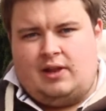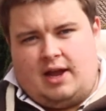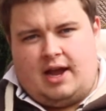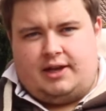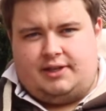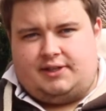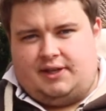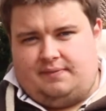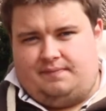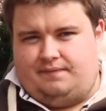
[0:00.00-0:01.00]
How you
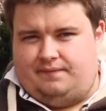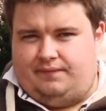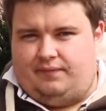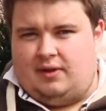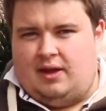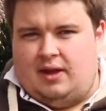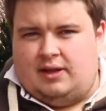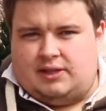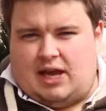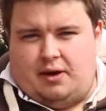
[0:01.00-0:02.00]
see,
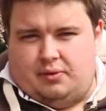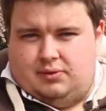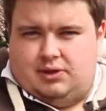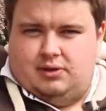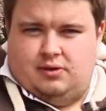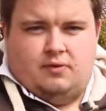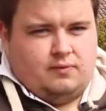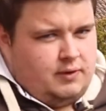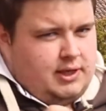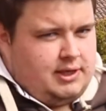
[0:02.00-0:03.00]
sound
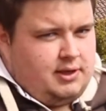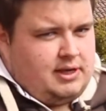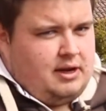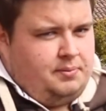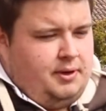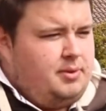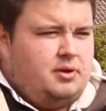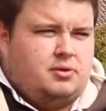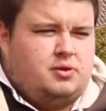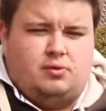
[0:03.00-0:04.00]
really does help you, but
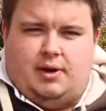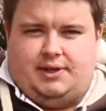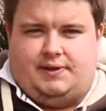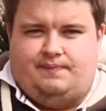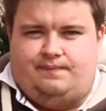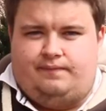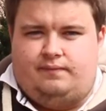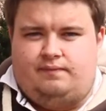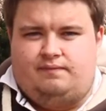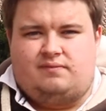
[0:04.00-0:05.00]
not always.
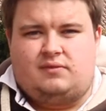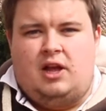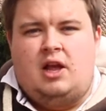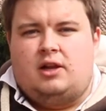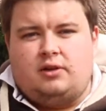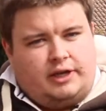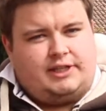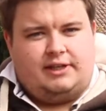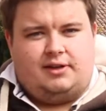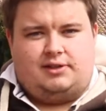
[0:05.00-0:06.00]

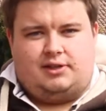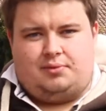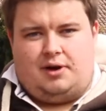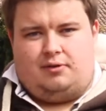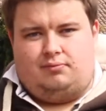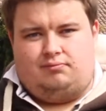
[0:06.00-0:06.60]
Lighting does as well.